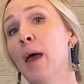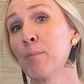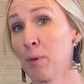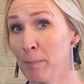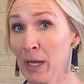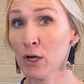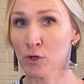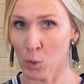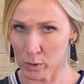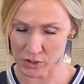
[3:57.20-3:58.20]
and prepared
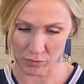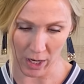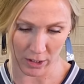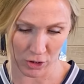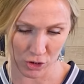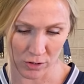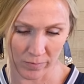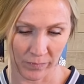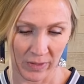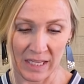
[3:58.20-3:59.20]
horseradish.
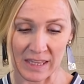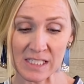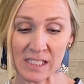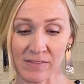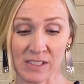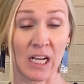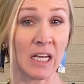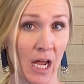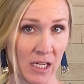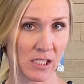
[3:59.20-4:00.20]
This gives it a
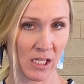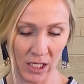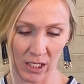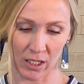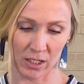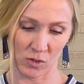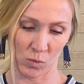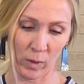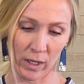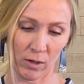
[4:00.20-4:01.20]
nice kick as
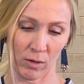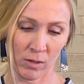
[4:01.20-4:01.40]
well.